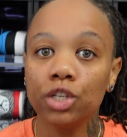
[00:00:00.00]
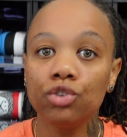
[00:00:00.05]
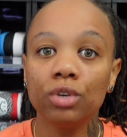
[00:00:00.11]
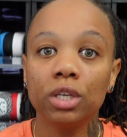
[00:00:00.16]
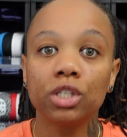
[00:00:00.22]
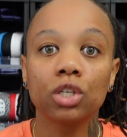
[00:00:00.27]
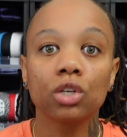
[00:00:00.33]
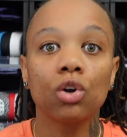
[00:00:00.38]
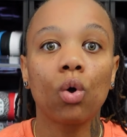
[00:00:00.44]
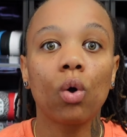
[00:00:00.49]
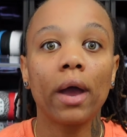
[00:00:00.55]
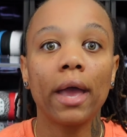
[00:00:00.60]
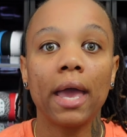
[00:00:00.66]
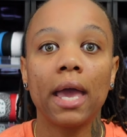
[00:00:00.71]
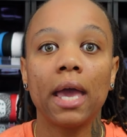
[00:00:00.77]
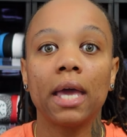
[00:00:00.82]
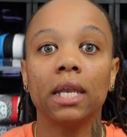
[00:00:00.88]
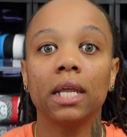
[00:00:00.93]
You need to go
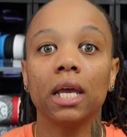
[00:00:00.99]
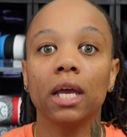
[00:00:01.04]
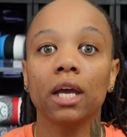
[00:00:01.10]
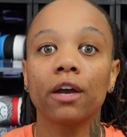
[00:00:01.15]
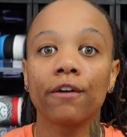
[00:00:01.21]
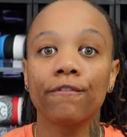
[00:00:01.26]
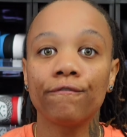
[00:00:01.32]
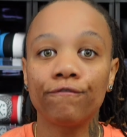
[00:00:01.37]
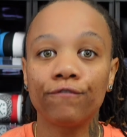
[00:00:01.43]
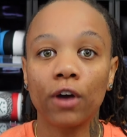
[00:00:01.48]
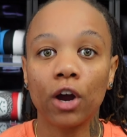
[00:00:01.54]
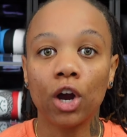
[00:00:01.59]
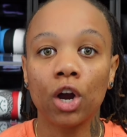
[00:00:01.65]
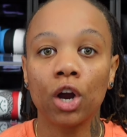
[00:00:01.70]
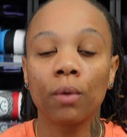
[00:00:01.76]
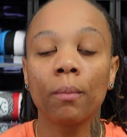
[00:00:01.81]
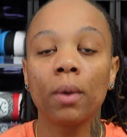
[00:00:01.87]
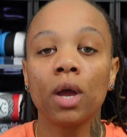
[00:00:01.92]
ahead and
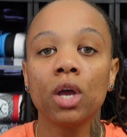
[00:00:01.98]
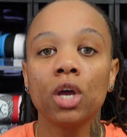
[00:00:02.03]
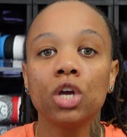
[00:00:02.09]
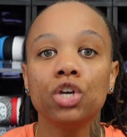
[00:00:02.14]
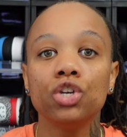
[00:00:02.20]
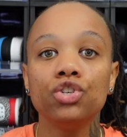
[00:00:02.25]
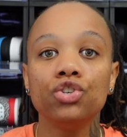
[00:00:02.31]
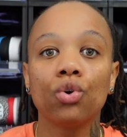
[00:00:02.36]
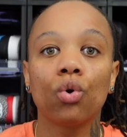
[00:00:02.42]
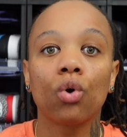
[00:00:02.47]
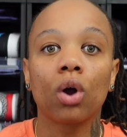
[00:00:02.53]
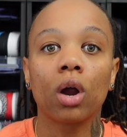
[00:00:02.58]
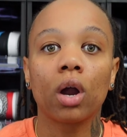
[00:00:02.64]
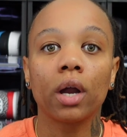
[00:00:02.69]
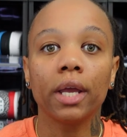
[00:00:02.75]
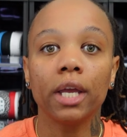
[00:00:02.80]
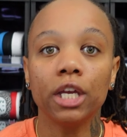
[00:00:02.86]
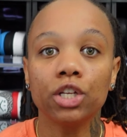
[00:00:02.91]
confirm
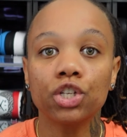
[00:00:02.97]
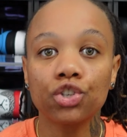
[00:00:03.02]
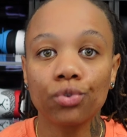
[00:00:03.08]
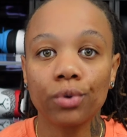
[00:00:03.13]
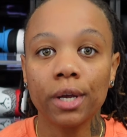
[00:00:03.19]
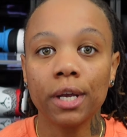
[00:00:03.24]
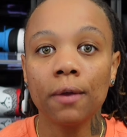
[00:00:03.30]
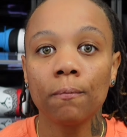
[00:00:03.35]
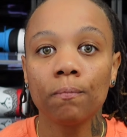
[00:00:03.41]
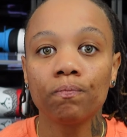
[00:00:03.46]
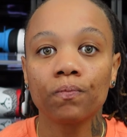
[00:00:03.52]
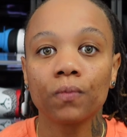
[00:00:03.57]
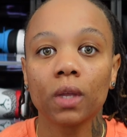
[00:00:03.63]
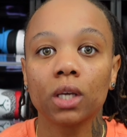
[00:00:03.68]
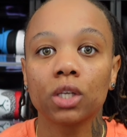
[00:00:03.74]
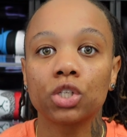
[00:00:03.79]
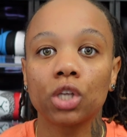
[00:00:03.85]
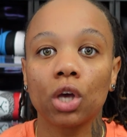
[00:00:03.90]
your entry
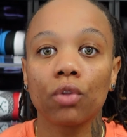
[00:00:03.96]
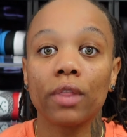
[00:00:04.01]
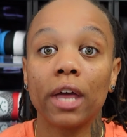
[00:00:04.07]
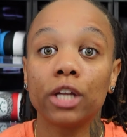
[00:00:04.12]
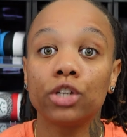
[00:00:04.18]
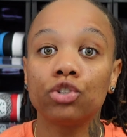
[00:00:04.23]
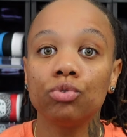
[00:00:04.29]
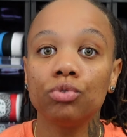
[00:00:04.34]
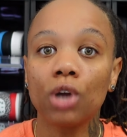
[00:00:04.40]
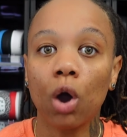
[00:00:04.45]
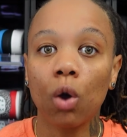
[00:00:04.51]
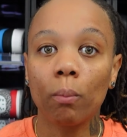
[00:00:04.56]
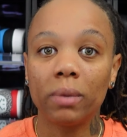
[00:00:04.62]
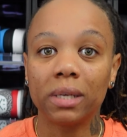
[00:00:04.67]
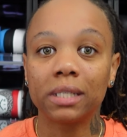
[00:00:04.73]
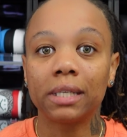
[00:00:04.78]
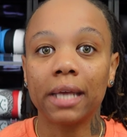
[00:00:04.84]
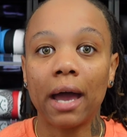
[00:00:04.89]
so that you don't
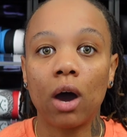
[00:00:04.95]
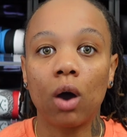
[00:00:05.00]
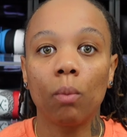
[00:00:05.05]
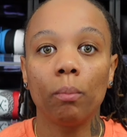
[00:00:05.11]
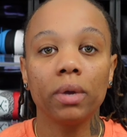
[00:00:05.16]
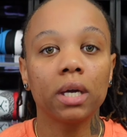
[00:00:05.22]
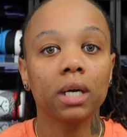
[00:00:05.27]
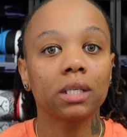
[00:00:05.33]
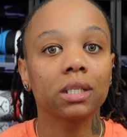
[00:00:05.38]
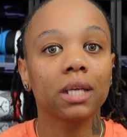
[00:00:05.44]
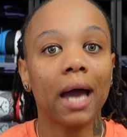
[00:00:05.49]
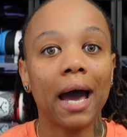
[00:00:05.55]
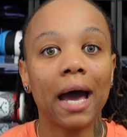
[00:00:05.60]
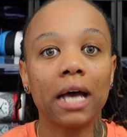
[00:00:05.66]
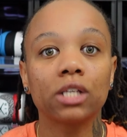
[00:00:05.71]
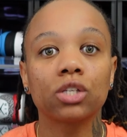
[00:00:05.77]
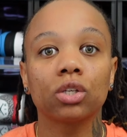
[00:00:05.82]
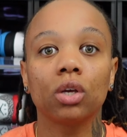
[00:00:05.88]
miss out. Because
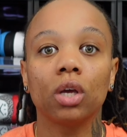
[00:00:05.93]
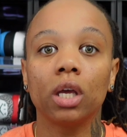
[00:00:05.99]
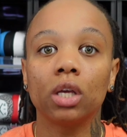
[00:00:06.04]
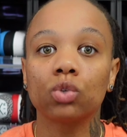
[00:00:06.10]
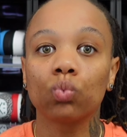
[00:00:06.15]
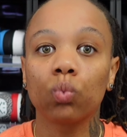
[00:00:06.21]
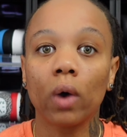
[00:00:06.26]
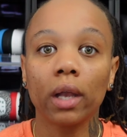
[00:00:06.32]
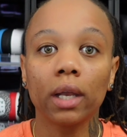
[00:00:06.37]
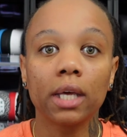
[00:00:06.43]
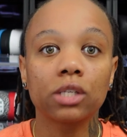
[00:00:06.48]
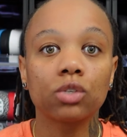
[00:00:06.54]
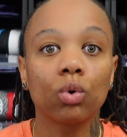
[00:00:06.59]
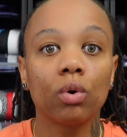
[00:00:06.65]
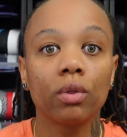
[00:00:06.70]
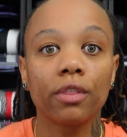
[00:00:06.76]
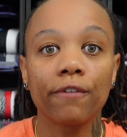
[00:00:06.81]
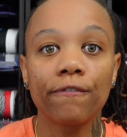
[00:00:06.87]
guys, as well
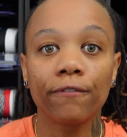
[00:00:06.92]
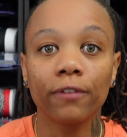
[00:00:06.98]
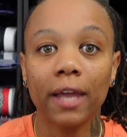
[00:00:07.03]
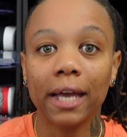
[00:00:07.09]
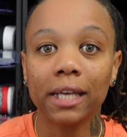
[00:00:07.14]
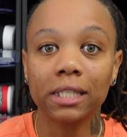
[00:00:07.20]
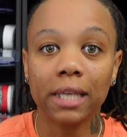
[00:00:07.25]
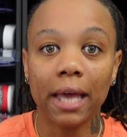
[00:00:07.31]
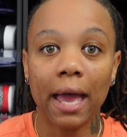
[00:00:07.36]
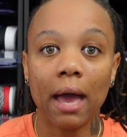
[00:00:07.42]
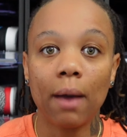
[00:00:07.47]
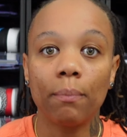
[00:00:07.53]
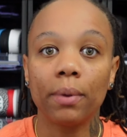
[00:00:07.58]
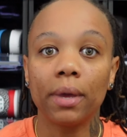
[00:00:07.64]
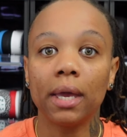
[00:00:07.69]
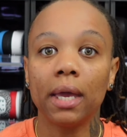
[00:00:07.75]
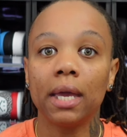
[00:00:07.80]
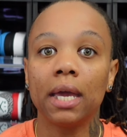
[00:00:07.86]
as on the Flex
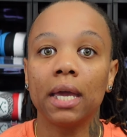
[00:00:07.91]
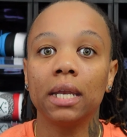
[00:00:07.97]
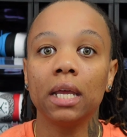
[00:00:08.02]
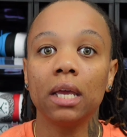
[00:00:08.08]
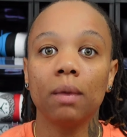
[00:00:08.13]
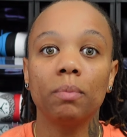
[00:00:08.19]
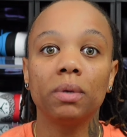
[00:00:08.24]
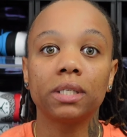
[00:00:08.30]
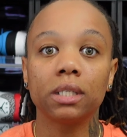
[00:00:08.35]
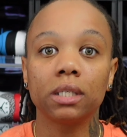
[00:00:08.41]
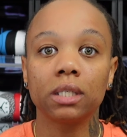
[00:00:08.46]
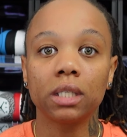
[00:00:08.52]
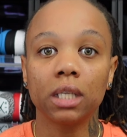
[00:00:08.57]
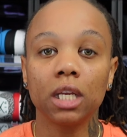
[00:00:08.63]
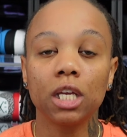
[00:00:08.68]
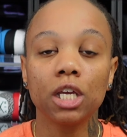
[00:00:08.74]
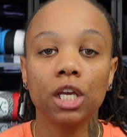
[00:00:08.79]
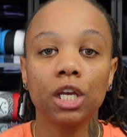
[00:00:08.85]
app and Hibbett and
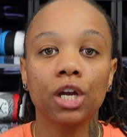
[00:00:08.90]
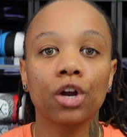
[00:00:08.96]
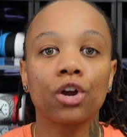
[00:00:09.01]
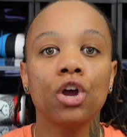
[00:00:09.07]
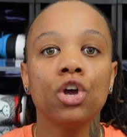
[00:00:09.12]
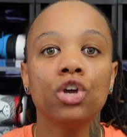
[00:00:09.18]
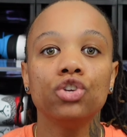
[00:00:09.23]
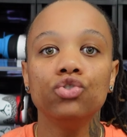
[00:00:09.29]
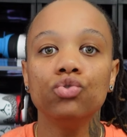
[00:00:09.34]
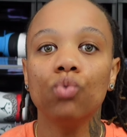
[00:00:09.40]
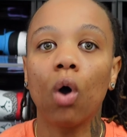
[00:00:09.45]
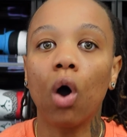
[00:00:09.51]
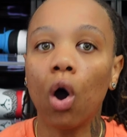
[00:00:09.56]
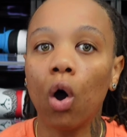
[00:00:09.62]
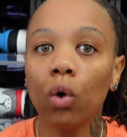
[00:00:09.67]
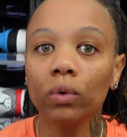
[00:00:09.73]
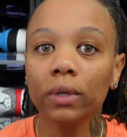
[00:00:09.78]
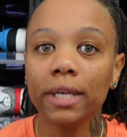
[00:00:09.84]
City Gear, you
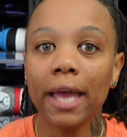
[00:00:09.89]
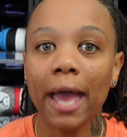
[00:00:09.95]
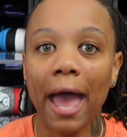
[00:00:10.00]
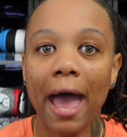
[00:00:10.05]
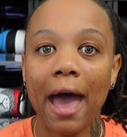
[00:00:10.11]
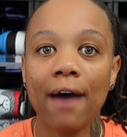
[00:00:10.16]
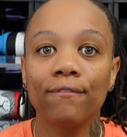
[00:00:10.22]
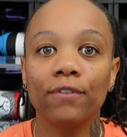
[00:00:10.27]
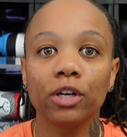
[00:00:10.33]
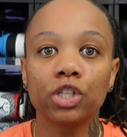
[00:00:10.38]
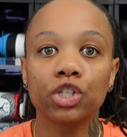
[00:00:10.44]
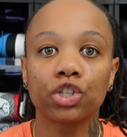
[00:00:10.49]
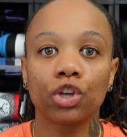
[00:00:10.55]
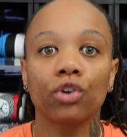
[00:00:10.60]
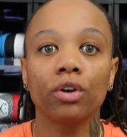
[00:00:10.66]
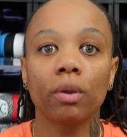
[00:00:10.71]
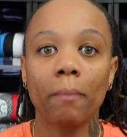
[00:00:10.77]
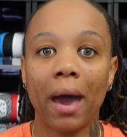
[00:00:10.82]
only have a
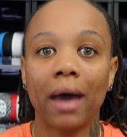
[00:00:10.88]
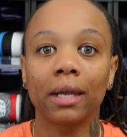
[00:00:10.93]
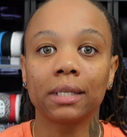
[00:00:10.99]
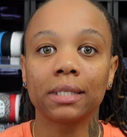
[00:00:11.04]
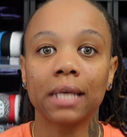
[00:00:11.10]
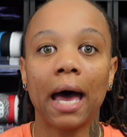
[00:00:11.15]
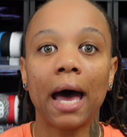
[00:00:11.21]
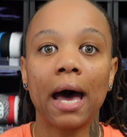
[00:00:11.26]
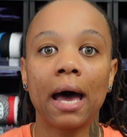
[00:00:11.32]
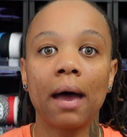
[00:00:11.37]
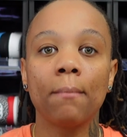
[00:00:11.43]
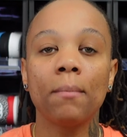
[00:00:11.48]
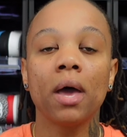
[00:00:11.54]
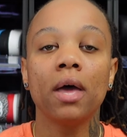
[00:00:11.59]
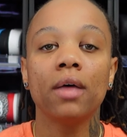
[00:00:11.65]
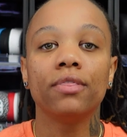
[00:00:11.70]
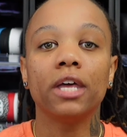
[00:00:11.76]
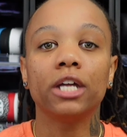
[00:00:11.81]
certain amount of time
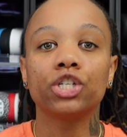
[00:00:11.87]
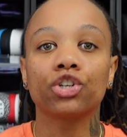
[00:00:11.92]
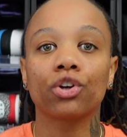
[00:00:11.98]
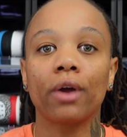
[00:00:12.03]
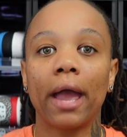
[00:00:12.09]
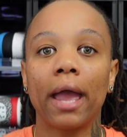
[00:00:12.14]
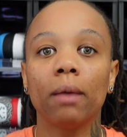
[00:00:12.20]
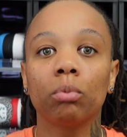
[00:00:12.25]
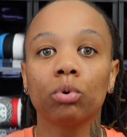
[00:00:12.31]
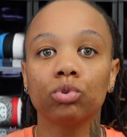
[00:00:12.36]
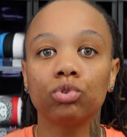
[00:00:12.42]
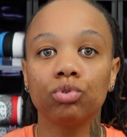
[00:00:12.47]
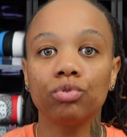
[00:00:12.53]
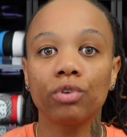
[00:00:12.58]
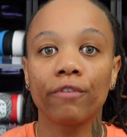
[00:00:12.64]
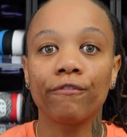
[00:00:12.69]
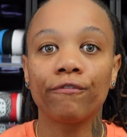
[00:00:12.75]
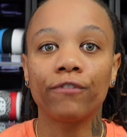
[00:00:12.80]
that you're able
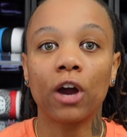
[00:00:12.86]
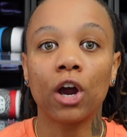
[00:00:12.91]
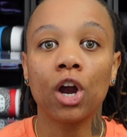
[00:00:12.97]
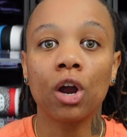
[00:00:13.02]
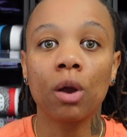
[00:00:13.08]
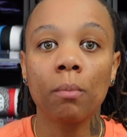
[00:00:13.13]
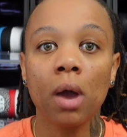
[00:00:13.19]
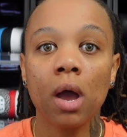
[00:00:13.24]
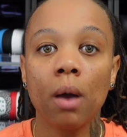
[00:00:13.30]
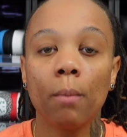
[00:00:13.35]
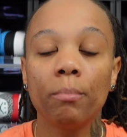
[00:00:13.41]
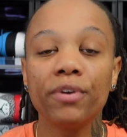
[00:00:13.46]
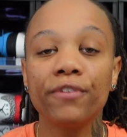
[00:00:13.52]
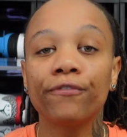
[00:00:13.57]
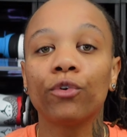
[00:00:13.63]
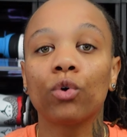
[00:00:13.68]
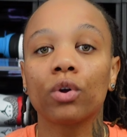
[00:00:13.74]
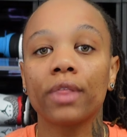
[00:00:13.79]
to confirm
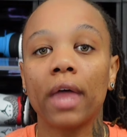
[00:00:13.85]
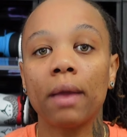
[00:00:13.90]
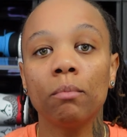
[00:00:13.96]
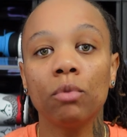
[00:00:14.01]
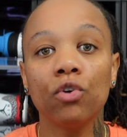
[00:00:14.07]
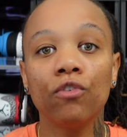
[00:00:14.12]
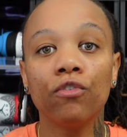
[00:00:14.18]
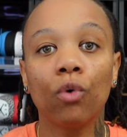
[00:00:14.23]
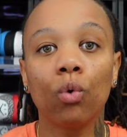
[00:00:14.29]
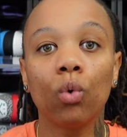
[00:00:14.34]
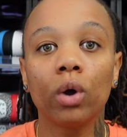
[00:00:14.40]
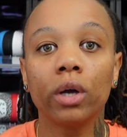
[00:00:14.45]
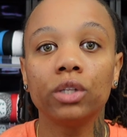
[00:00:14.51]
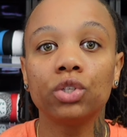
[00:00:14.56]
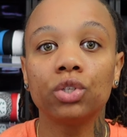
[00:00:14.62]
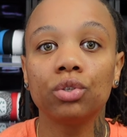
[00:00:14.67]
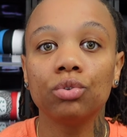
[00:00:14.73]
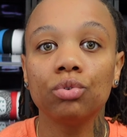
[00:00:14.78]
before they move
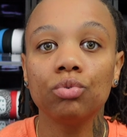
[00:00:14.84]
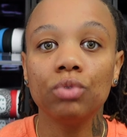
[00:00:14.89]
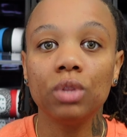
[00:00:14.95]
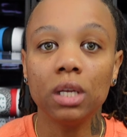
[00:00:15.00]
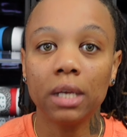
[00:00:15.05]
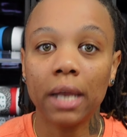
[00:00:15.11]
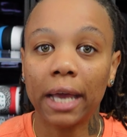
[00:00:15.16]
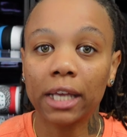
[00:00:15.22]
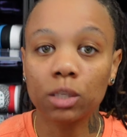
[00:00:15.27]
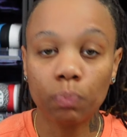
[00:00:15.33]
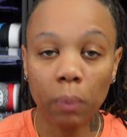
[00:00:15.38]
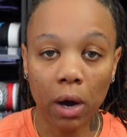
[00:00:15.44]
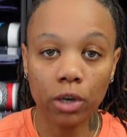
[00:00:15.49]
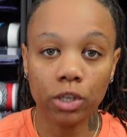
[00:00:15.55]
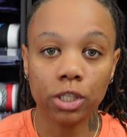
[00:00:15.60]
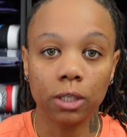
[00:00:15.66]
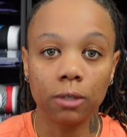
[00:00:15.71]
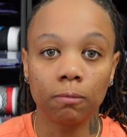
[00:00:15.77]
on to the next
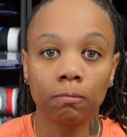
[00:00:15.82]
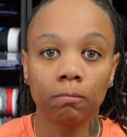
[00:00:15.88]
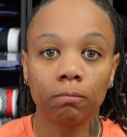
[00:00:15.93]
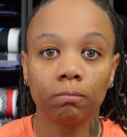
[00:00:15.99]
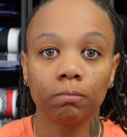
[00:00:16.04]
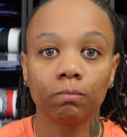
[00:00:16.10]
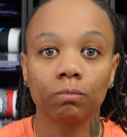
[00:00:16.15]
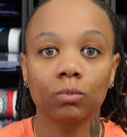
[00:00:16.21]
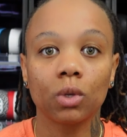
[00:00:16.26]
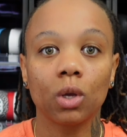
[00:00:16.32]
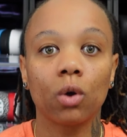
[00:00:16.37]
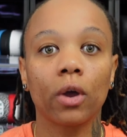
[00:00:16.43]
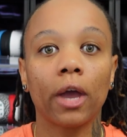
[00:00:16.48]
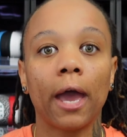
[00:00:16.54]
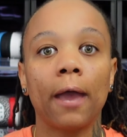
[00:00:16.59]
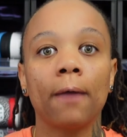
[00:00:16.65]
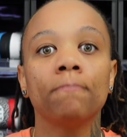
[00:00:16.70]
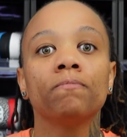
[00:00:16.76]
person.
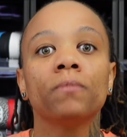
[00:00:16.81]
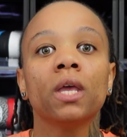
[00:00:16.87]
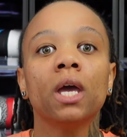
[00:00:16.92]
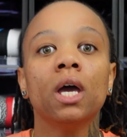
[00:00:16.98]
Okay.